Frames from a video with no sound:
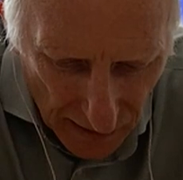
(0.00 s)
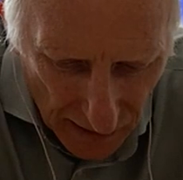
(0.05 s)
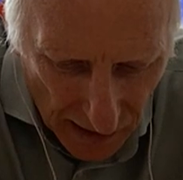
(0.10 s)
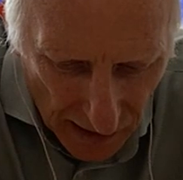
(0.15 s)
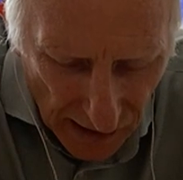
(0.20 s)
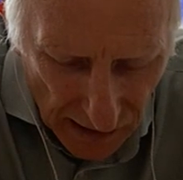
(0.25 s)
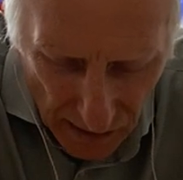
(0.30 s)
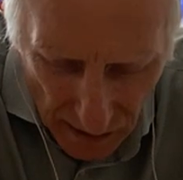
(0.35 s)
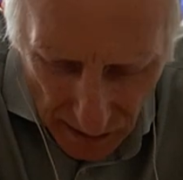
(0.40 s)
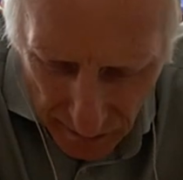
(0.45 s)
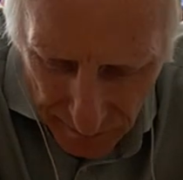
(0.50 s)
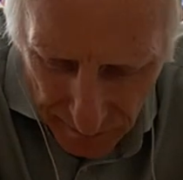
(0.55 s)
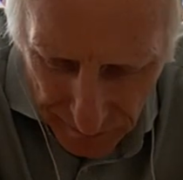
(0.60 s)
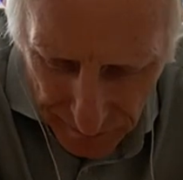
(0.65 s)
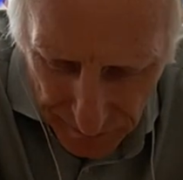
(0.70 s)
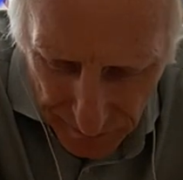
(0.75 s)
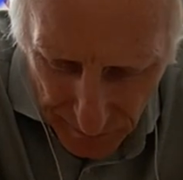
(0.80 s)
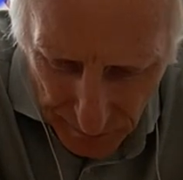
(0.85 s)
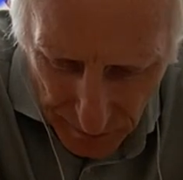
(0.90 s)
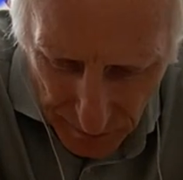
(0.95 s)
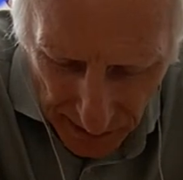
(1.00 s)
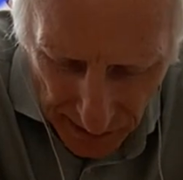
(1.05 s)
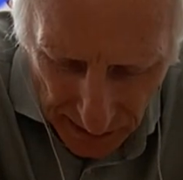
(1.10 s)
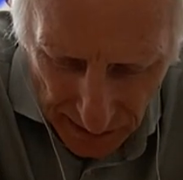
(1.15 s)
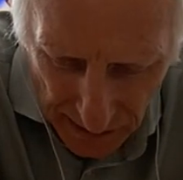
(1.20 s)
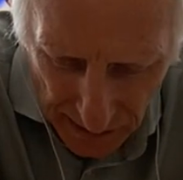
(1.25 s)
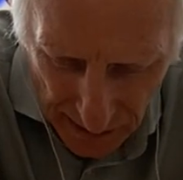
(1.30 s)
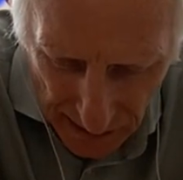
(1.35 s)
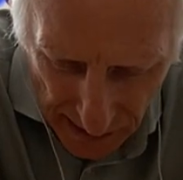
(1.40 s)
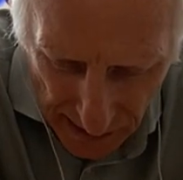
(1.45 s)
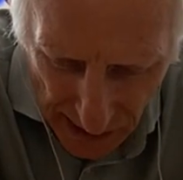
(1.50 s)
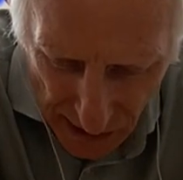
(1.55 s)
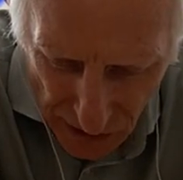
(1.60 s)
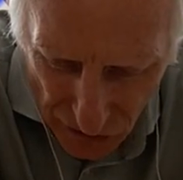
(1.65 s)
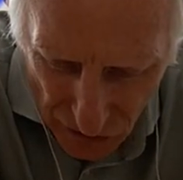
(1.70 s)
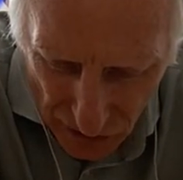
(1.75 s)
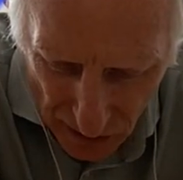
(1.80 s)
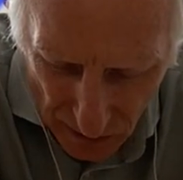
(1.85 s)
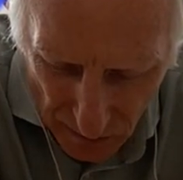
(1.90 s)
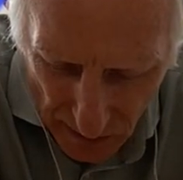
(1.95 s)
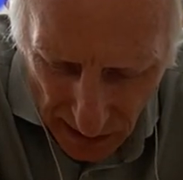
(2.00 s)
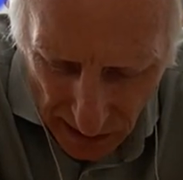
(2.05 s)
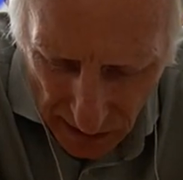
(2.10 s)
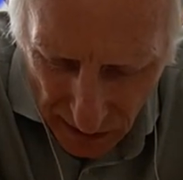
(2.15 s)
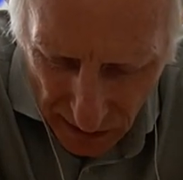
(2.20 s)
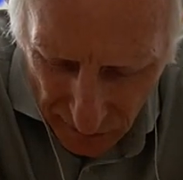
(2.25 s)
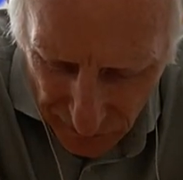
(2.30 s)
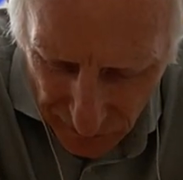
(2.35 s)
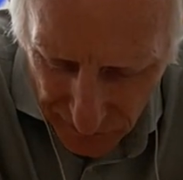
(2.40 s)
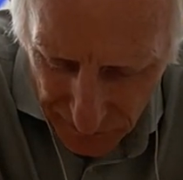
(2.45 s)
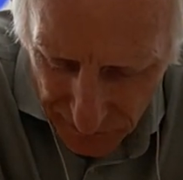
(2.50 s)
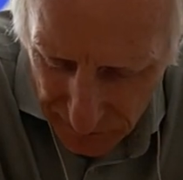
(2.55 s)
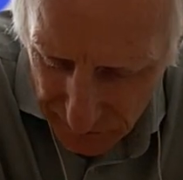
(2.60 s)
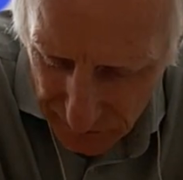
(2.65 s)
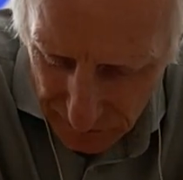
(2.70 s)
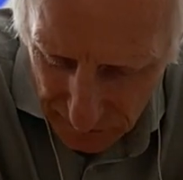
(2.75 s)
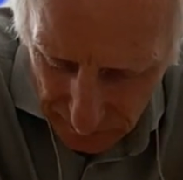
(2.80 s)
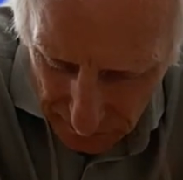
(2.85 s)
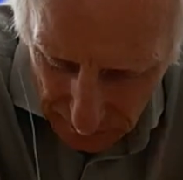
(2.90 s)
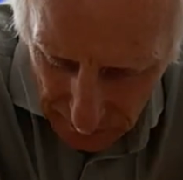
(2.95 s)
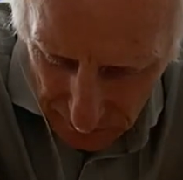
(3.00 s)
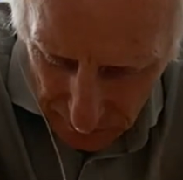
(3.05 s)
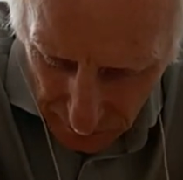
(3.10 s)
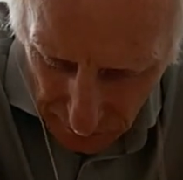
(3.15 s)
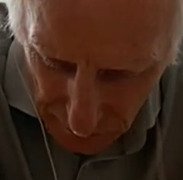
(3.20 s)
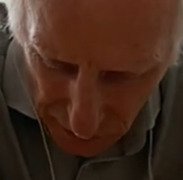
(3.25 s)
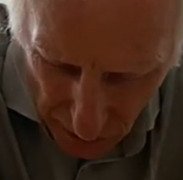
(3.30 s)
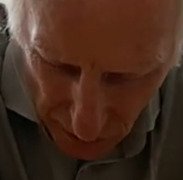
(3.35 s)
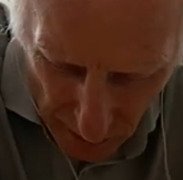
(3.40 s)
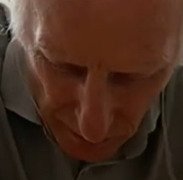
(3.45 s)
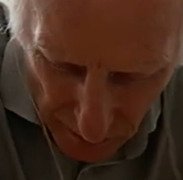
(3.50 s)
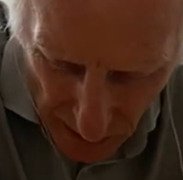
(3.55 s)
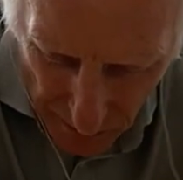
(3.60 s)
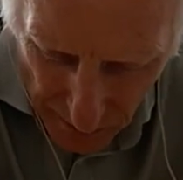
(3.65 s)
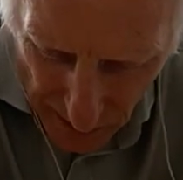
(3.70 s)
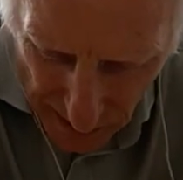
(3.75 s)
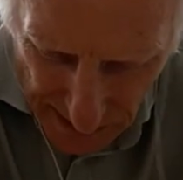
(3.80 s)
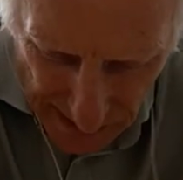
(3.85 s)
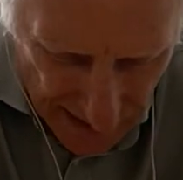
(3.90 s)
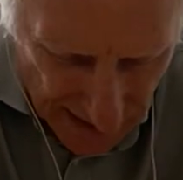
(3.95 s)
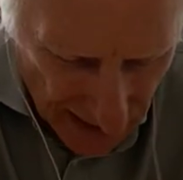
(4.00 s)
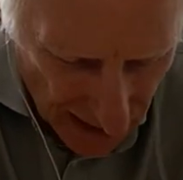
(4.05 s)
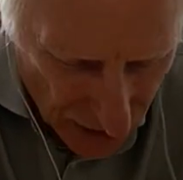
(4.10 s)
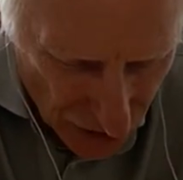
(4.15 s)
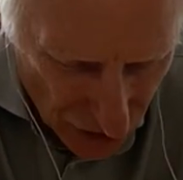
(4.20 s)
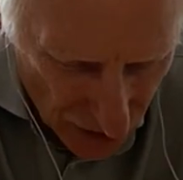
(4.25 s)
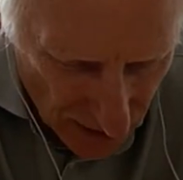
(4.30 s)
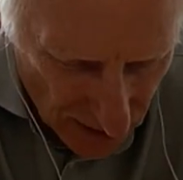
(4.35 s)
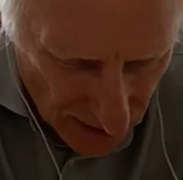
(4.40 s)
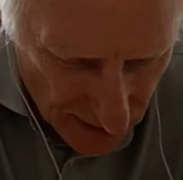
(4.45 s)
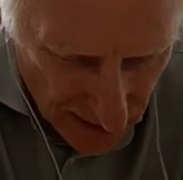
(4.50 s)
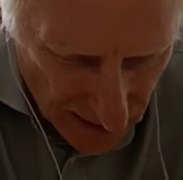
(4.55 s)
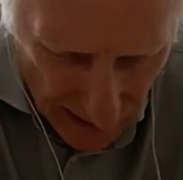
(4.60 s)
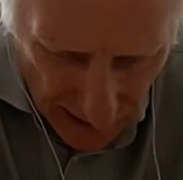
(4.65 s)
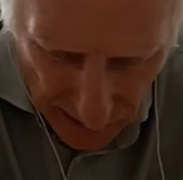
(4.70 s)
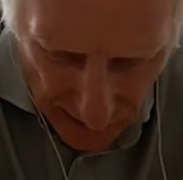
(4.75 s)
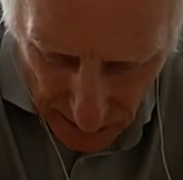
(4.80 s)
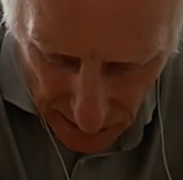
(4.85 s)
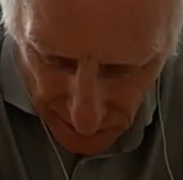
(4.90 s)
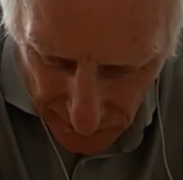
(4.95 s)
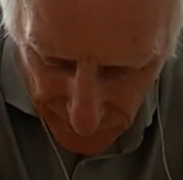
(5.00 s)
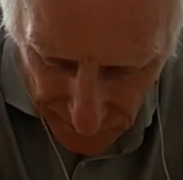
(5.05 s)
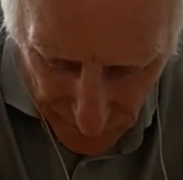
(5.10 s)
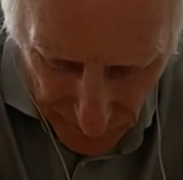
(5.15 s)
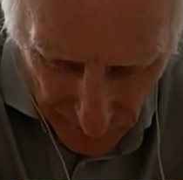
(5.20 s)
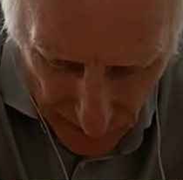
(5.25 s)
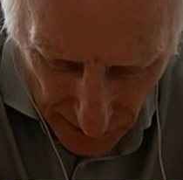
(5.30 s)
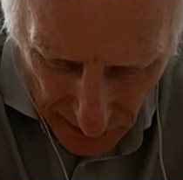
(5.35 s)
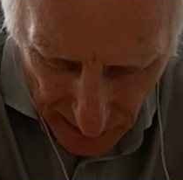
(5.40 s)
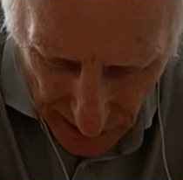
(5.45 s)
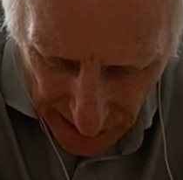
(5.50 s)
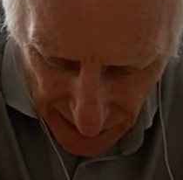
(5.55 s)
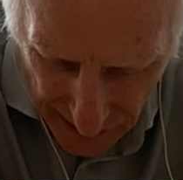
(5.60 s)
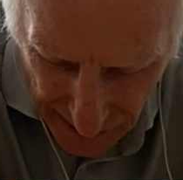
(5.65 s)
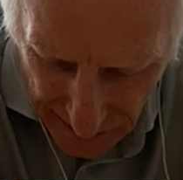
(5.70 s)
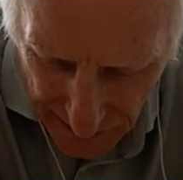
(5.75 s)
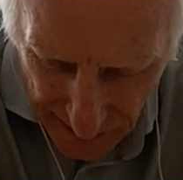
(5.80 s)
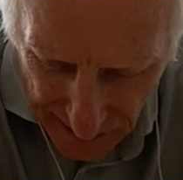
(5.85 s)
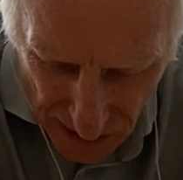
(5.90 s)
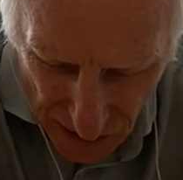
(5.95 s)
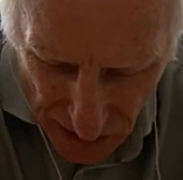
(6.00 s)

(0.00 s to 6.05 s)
I love being in the classroom. I love doing my presentations. I love uh, anything